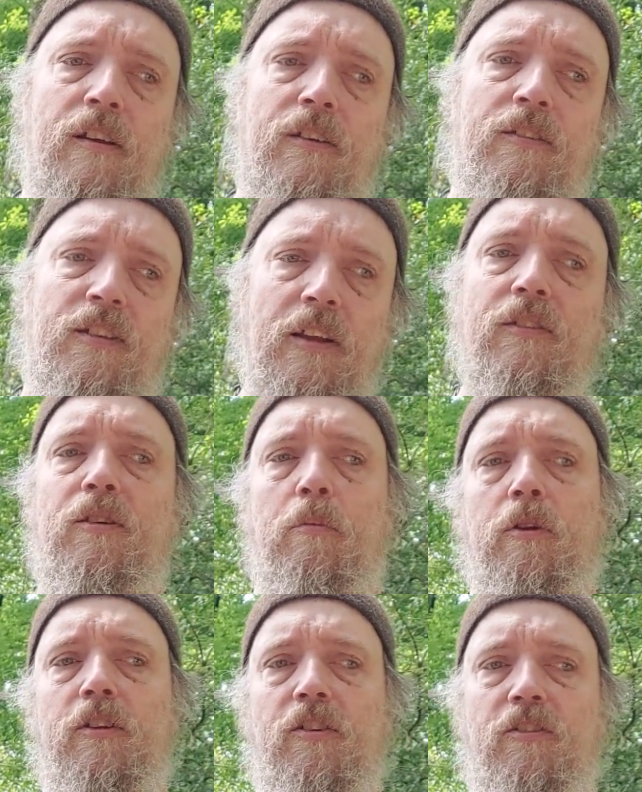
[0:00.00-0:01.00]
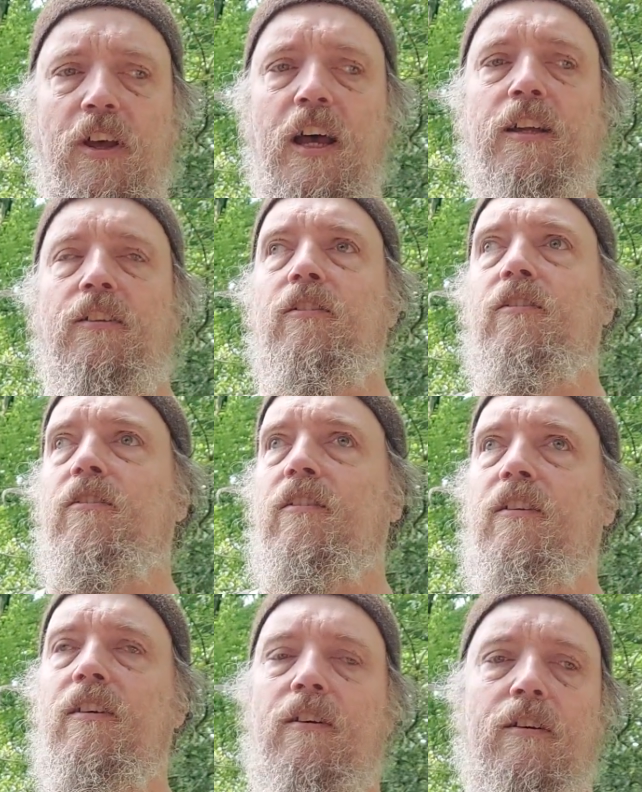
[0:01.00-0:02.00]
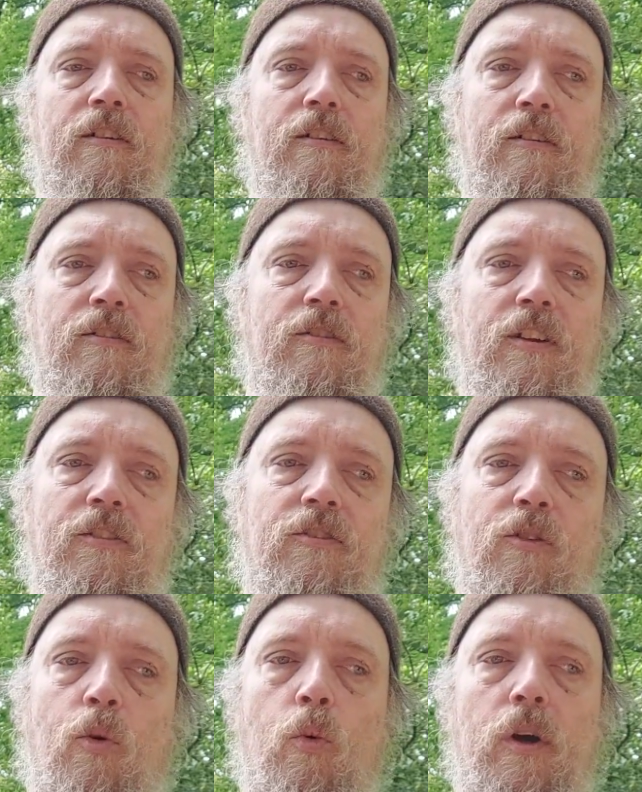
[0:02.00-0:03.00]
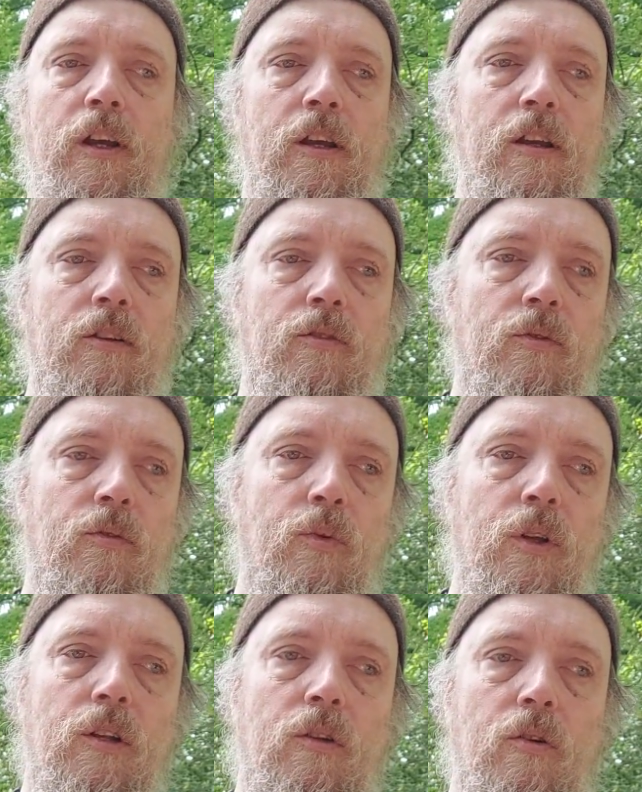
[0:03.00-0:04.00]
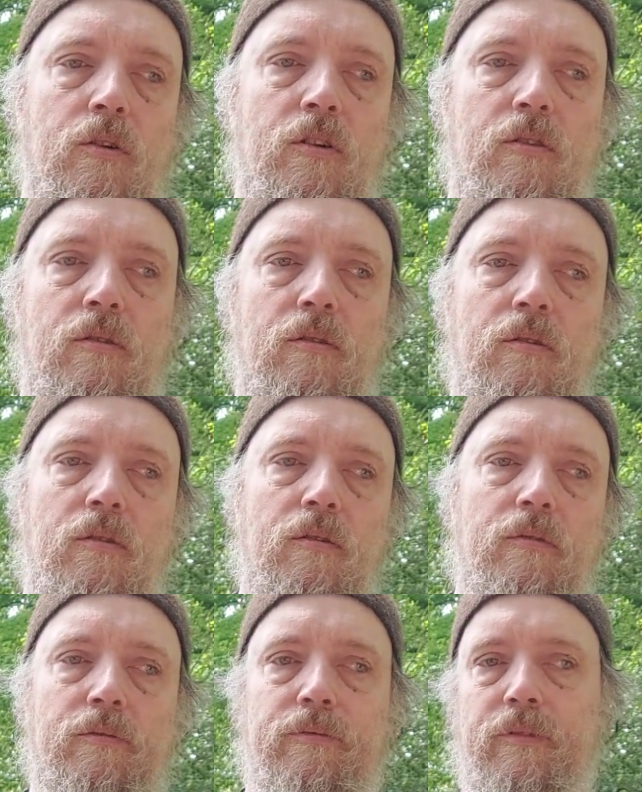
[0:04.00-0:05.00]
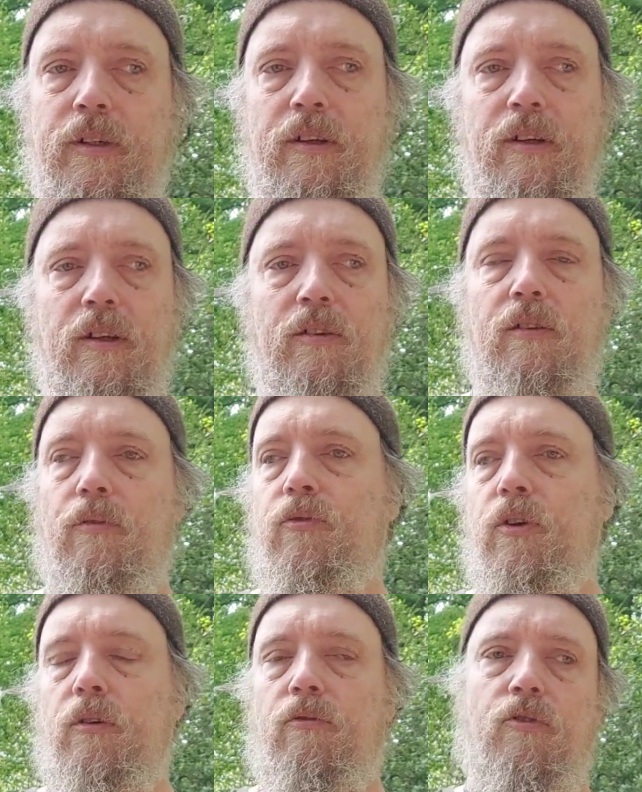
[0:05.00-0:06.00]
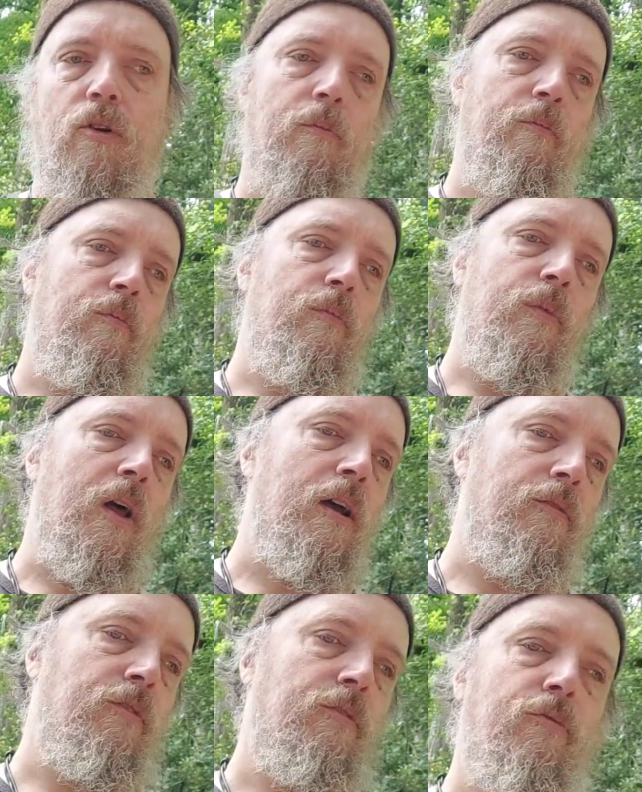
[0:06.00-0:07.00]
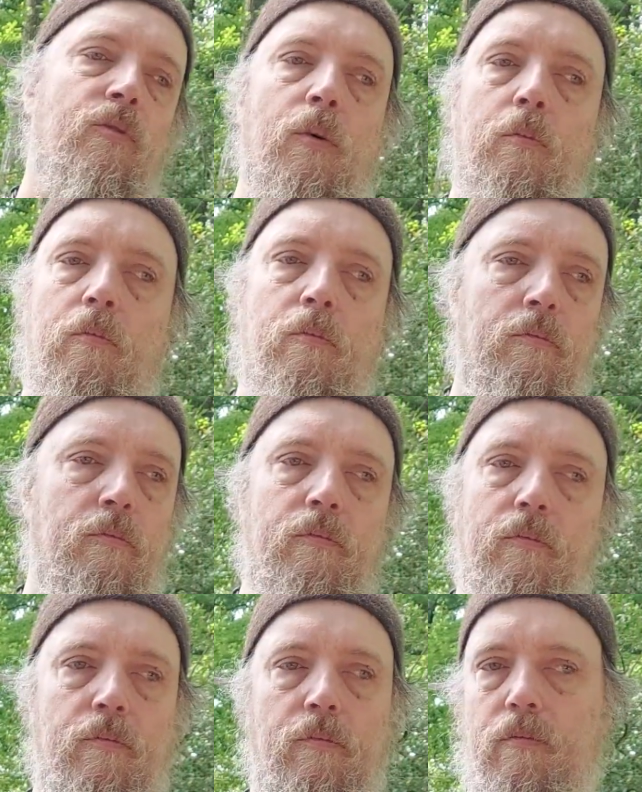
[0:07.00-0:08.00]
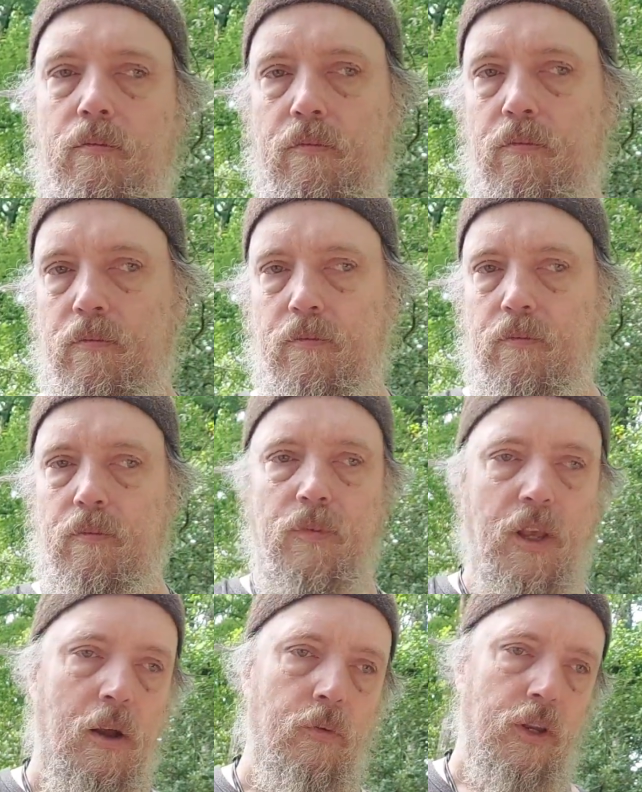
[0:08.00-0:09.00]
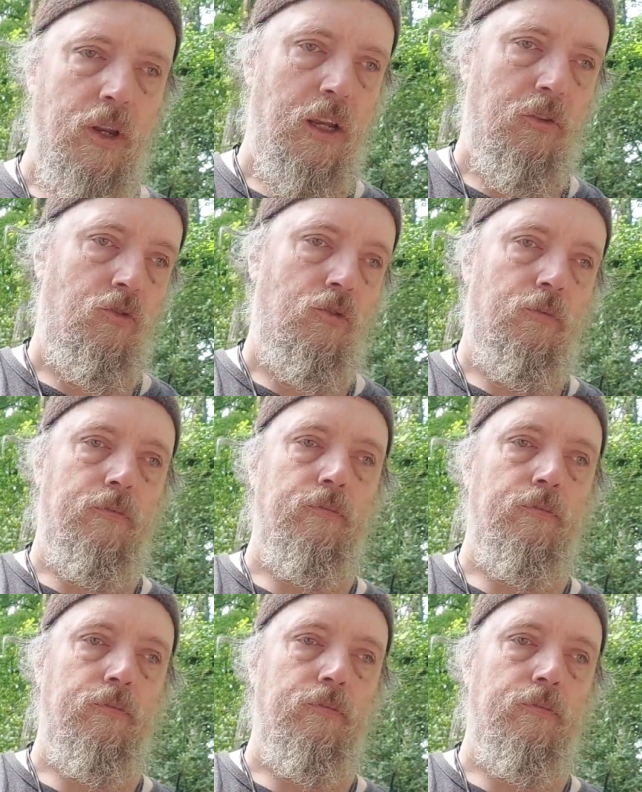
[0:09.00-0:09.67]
sensibly designed, there's no way it will look different from knives from the Iron Age.